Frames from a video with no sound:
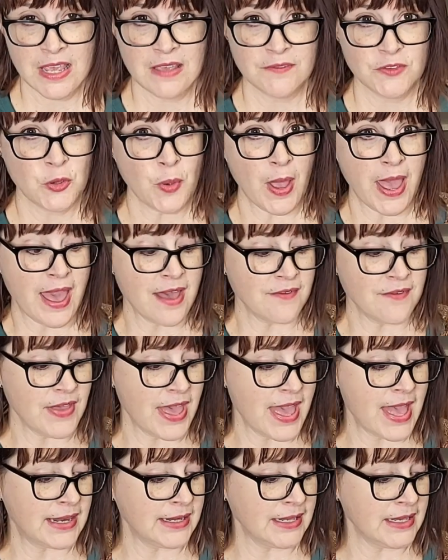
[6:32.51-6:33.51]
If you have
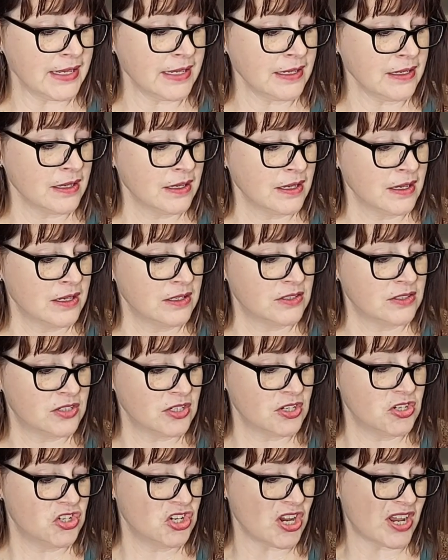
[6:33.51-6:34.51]
any
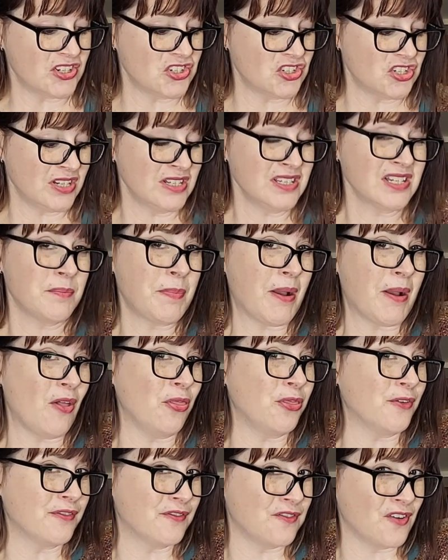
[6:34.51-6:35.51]
suggestions about
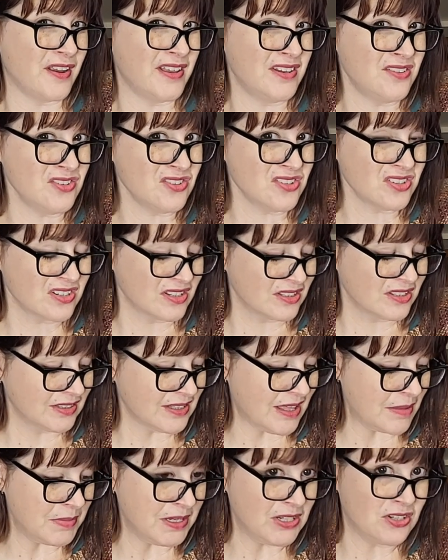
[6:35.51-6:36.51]
the fringe,
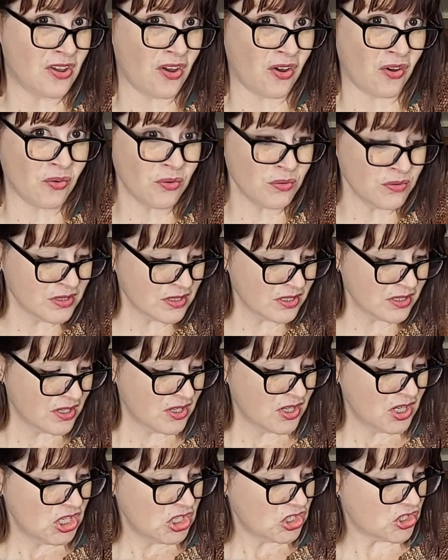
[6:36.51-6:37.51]
let me know.
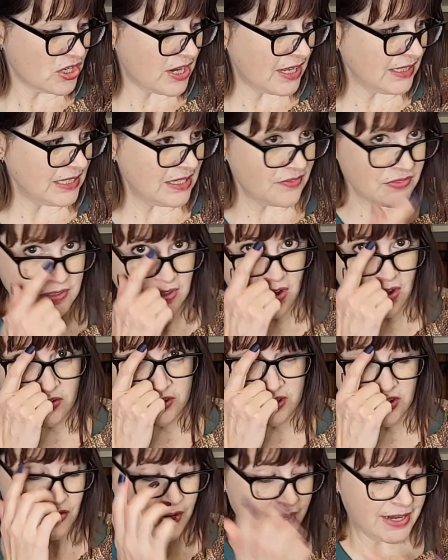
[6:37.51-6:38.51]
Should I leave it long
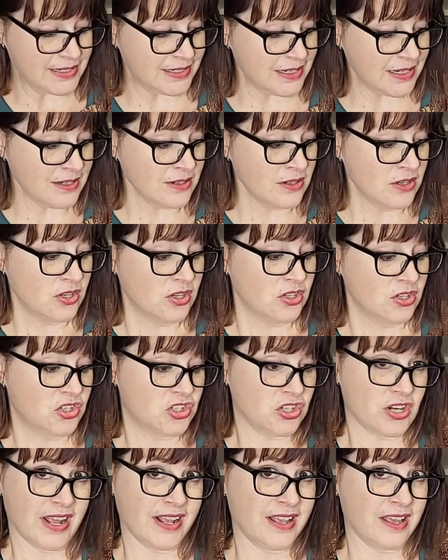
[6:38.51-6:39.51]
and crazy?
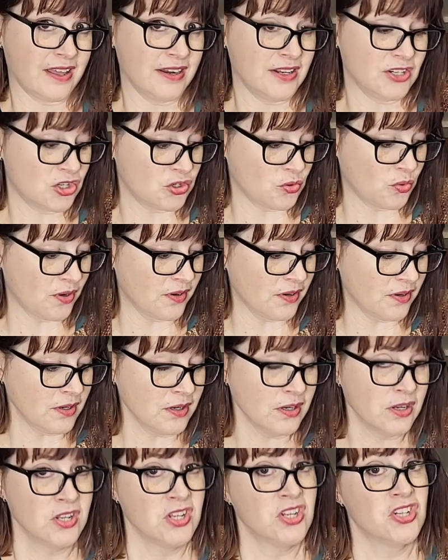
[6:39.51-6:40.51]
Should I cut it shorter?
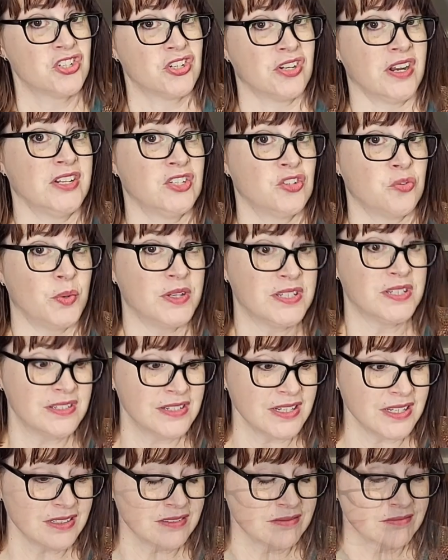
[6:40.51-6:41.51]
Should I twist
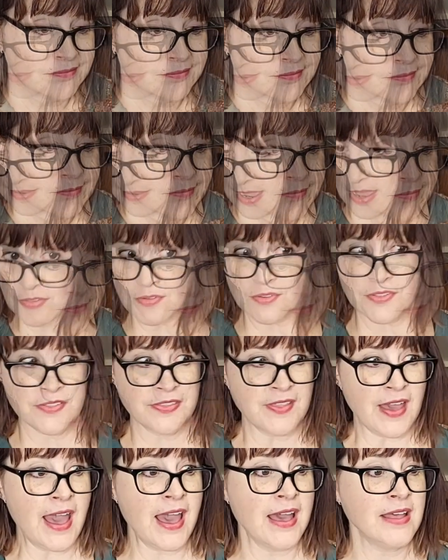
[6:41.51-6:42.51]
it? Other than
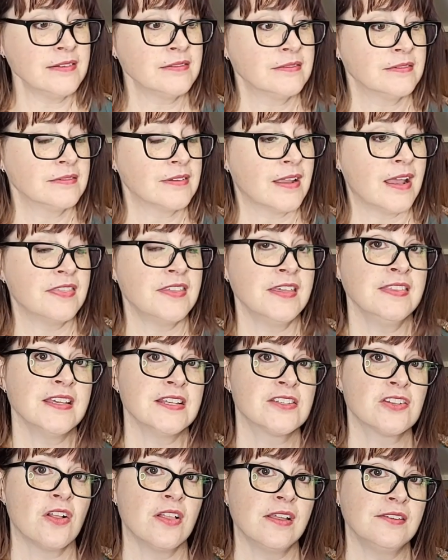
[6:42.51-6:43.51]
that, I think
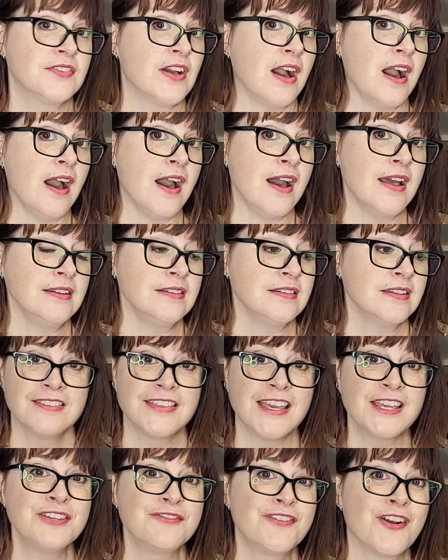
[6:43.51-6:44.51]
that's all I've got.
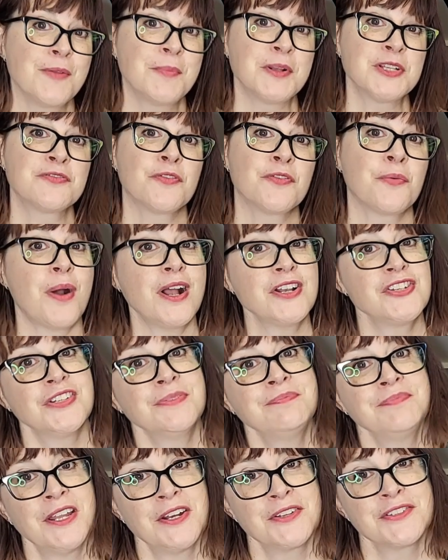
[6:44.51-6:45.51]
Thank you very much for
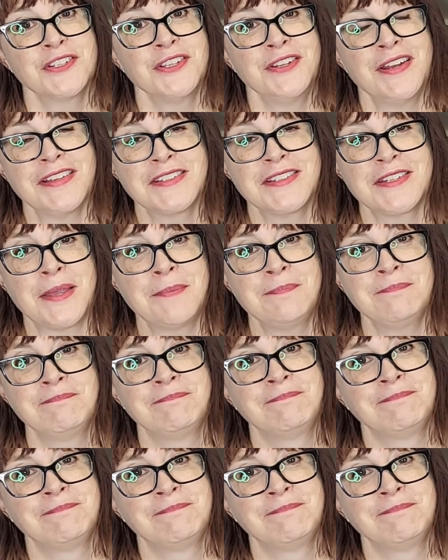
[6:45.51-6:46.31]
watching, and I'll see you next time.